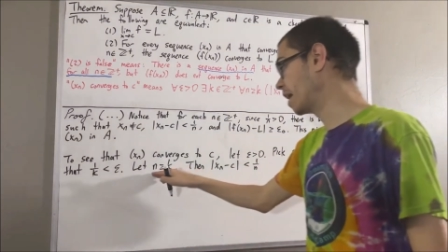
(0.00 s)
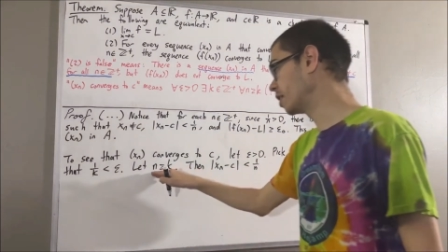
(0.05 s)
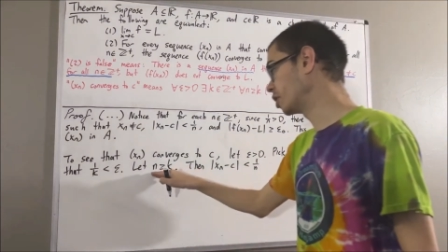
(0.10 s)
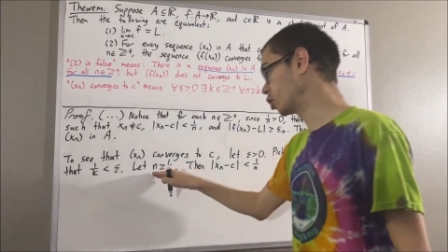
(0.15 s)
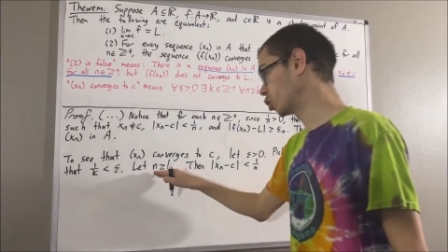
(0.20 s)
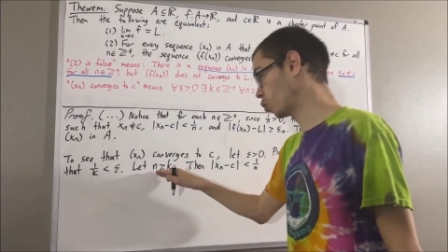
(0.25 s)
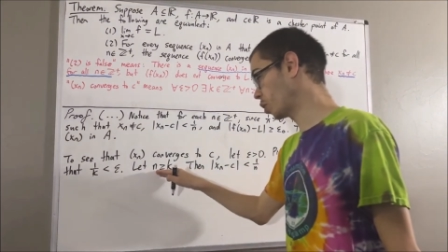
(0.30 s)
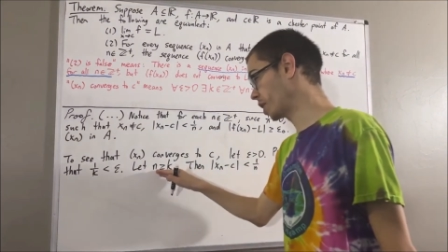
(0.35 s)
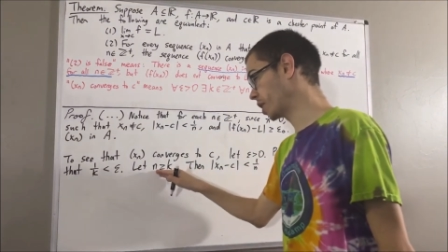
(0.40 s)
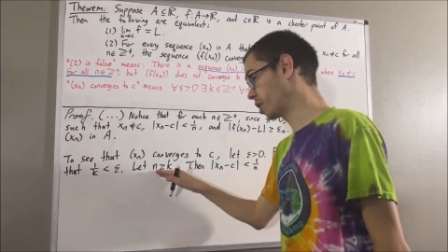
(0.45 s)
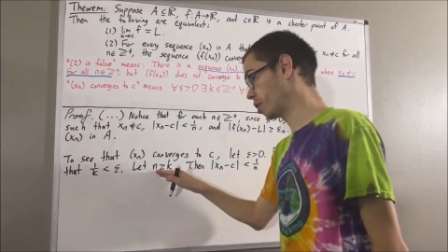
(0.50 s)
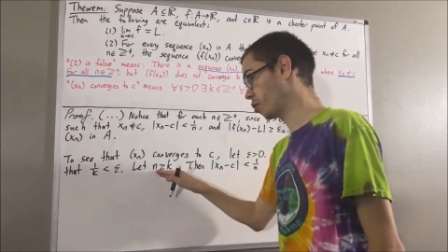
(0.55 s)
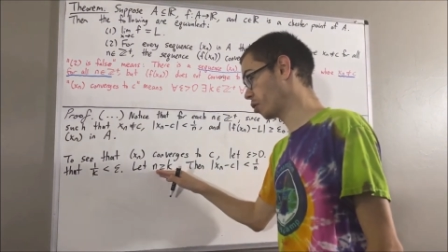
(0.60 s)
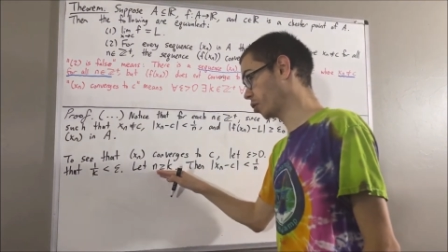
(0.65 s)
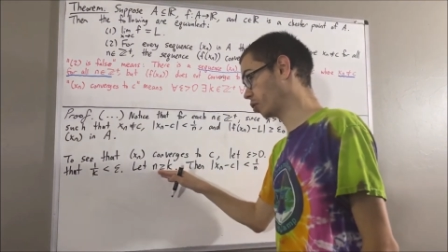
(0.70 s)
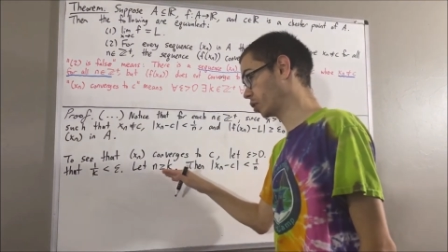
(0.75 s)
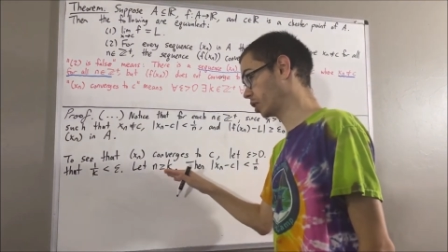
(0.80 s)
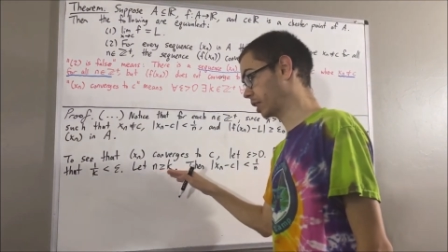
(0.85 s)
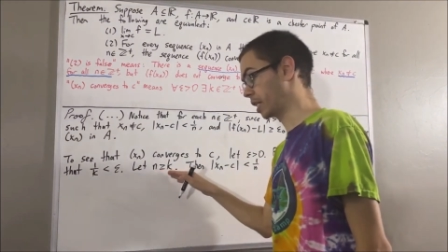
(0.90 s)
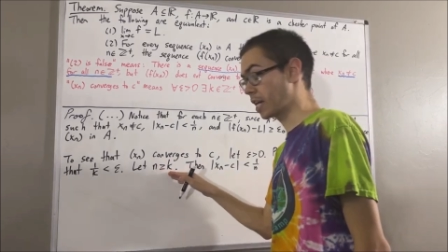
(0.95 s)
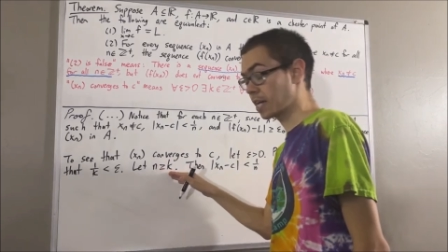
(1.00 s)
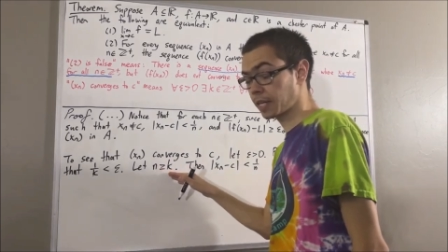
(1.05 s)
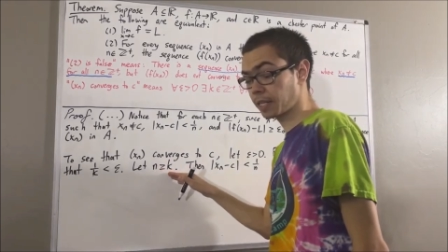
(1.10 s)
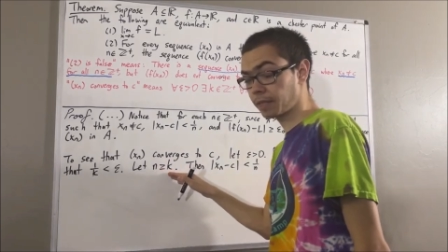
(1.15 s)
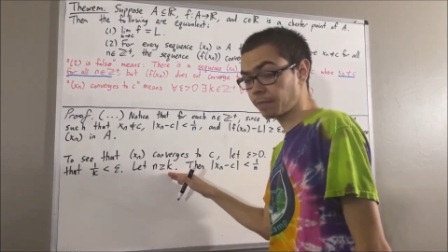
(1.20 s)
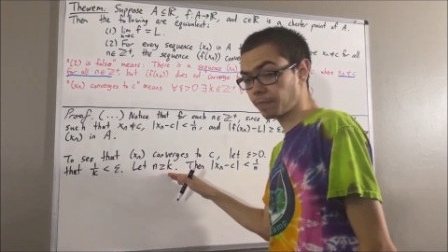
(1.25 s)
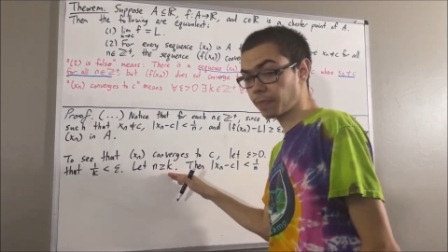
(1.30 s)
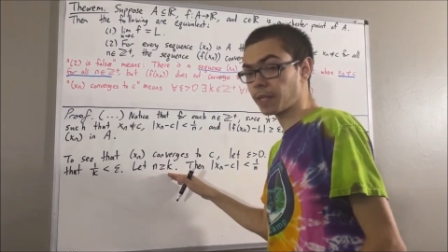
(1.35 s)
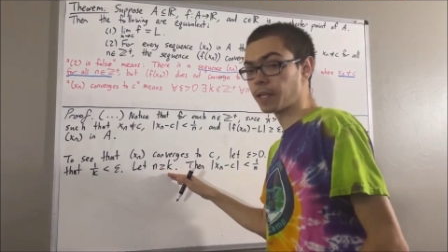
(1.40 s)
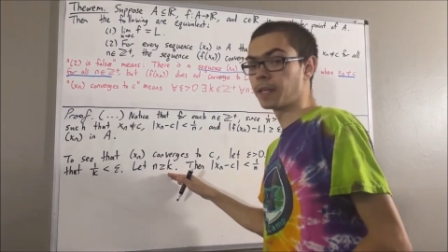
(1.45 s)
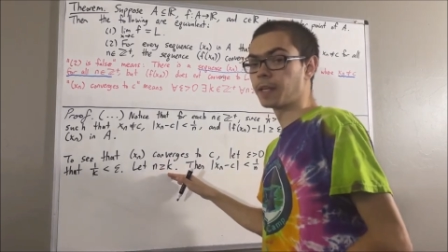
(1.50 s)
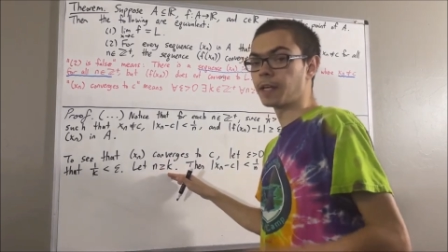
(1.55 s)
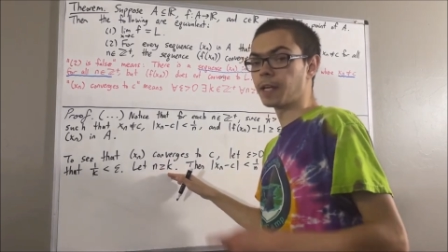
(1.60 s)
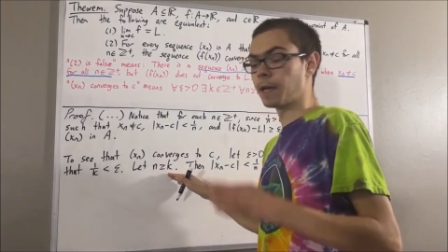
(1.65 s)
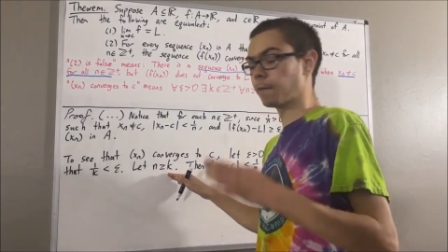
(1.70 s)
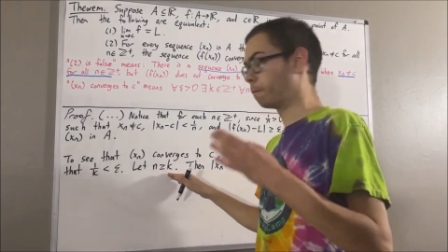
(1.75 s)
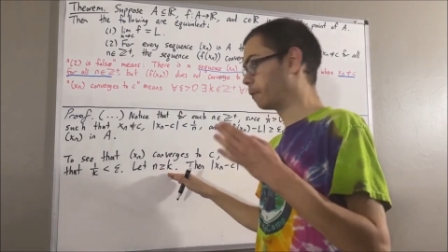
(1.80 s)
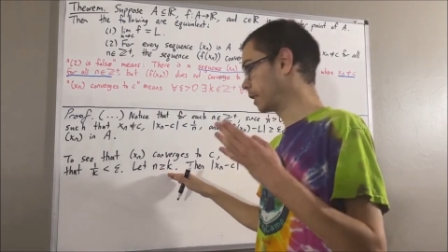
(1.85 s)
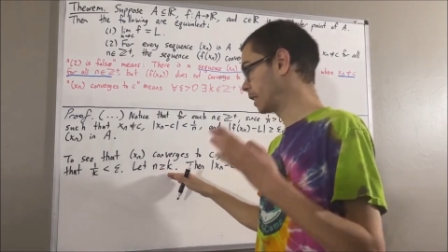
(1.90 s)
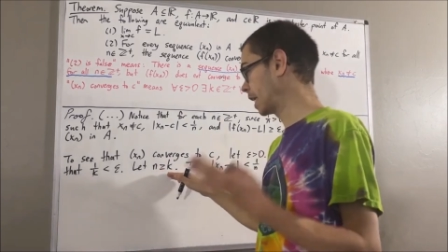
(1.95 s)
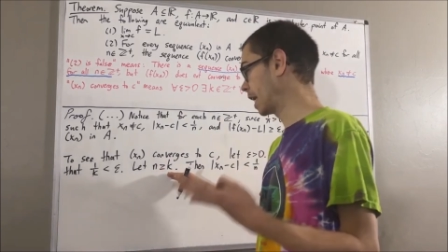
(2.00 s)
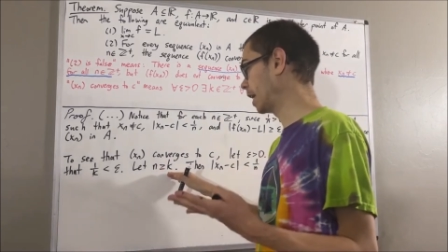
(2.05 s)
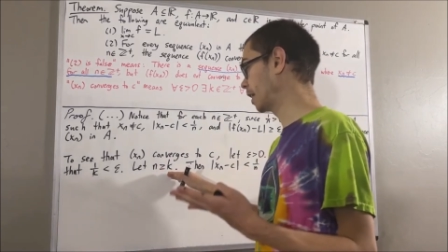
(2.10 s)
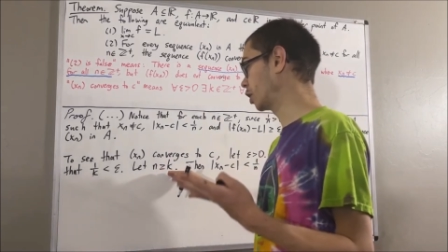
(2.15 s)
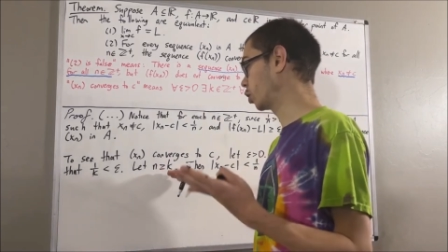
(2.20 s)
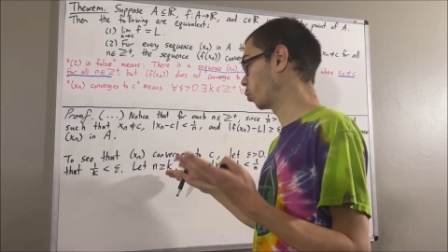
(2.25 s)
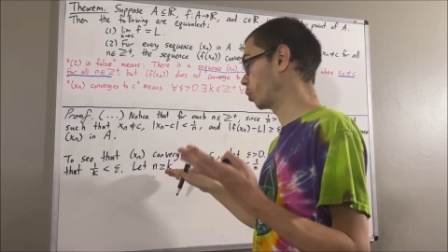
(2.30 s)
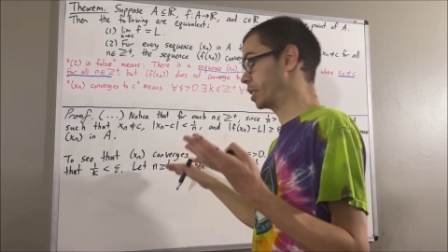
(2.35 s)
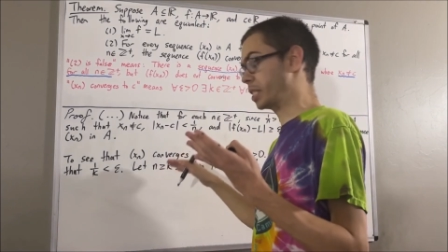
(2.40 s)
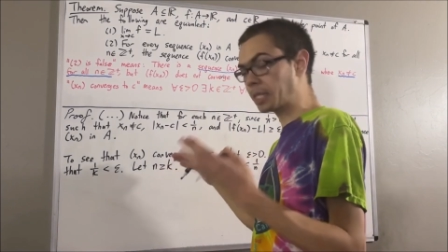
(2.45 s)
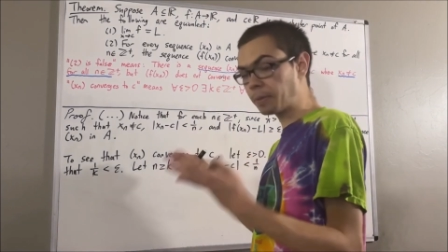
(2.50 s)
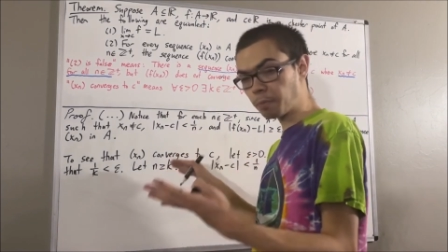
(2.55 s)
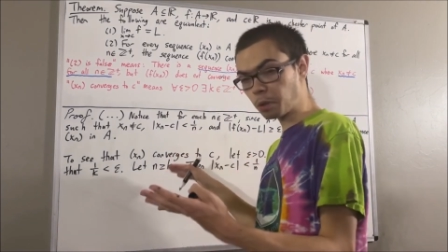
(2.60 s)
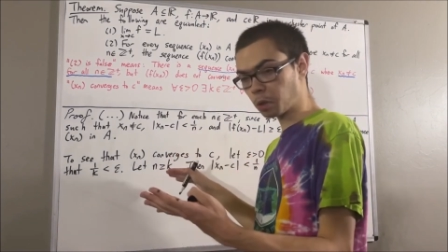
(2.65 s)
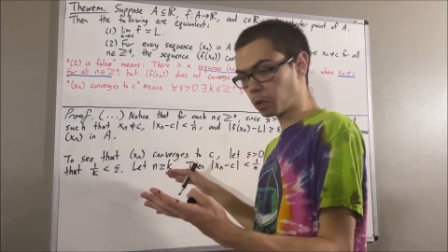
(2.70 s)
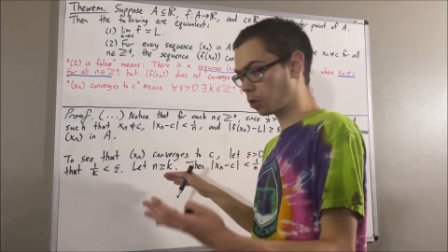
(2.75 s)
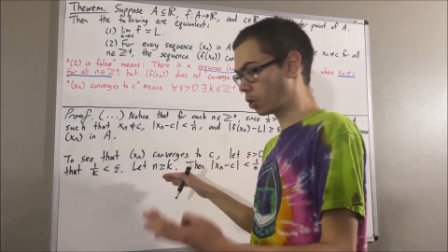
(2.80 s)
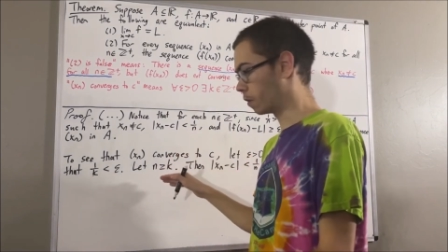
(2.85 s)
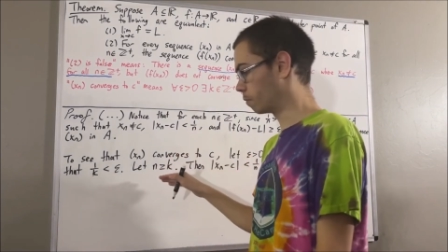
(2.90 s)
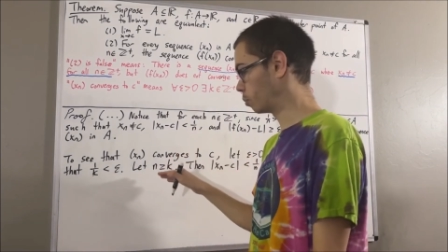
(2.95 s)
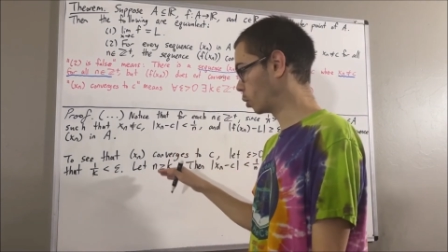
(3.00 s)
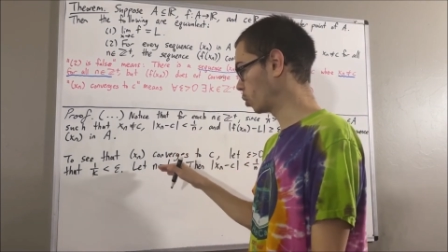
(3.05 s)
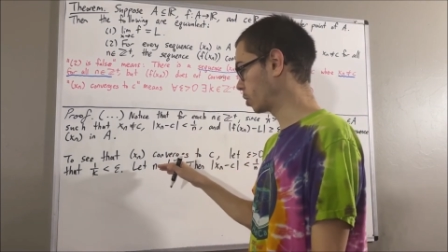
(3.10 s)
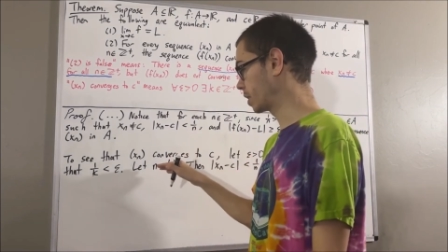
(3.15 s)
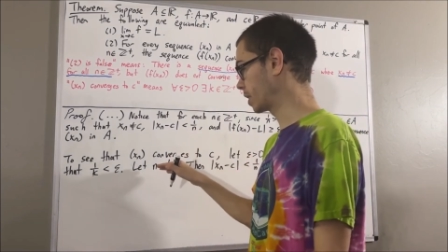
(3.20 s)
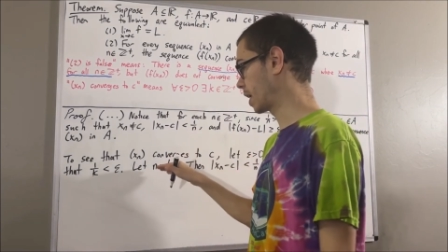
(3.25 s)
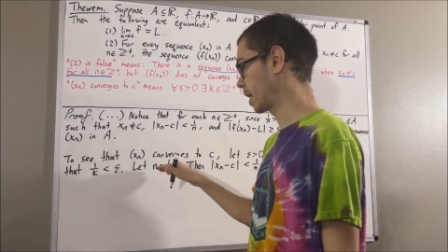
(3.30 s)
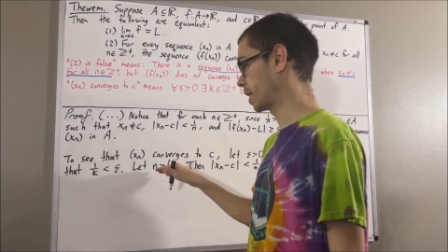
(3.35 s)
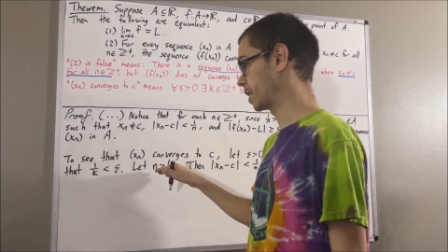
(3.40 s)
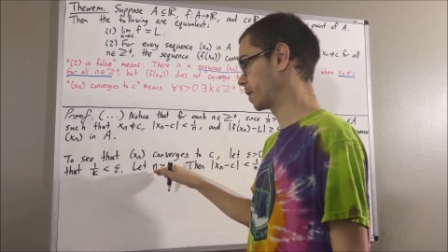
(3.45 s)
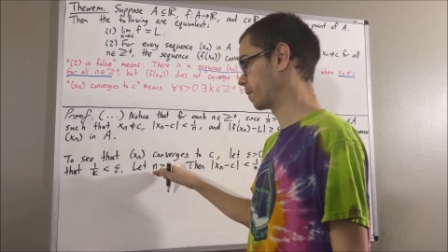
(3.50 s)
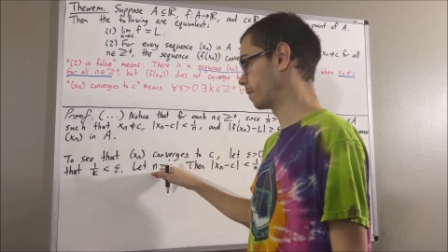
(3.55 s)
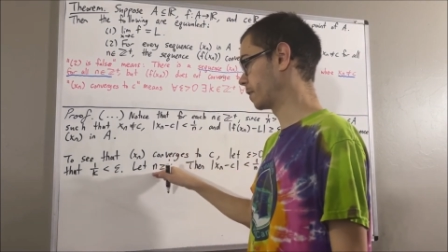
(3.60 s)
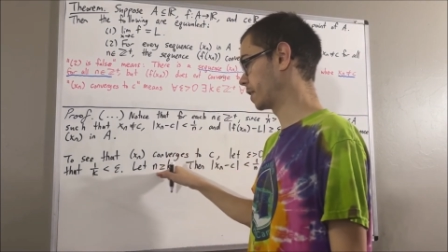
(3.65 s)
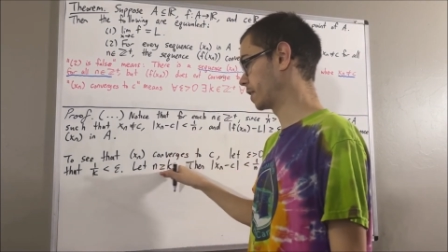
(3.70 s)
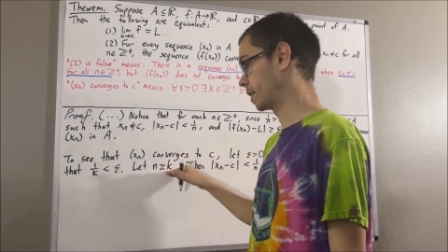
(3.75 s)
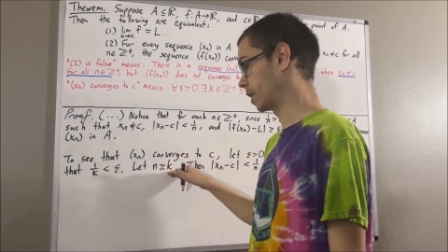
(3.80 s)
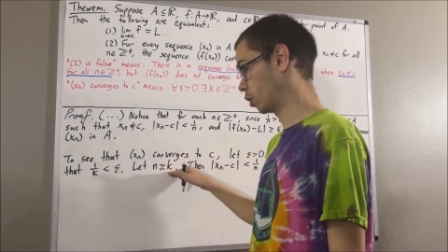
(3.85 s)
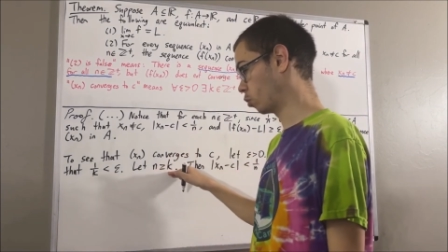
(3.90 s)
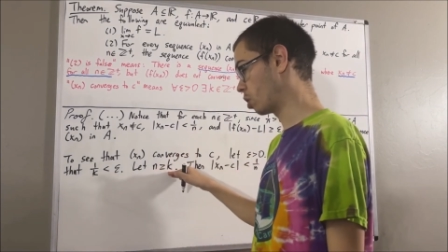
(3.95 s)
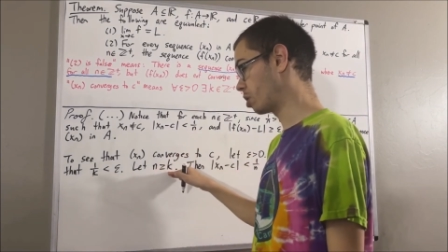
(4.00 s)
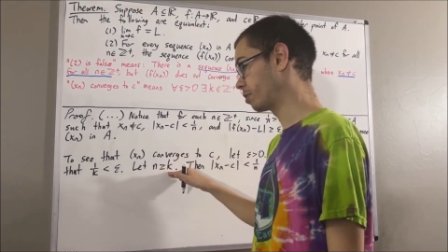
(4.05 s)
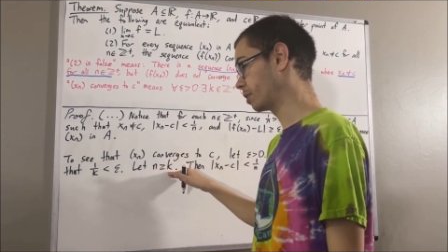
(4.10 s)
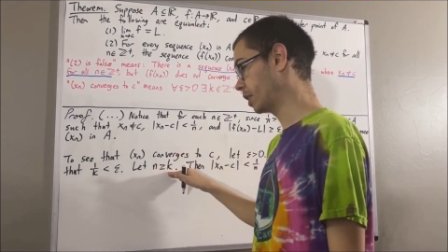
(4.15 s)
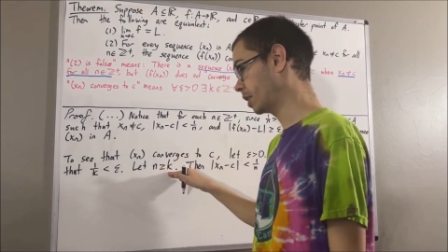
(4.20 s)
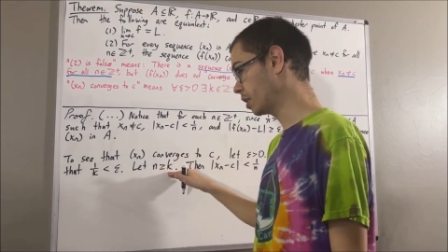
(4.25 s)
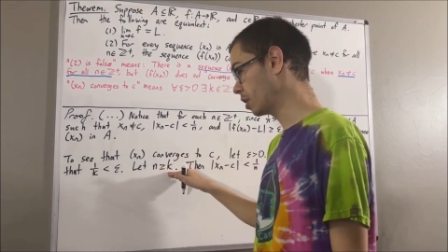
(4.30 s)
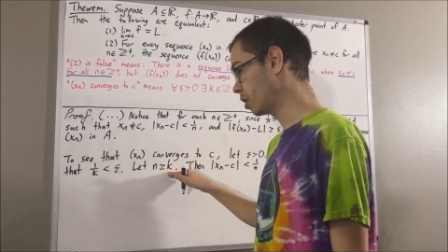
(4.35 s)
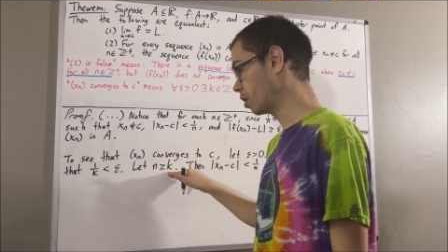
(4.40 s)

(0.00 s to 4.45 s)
is greater than or equal to k, if we take the reciprocal of both sides of this inequality,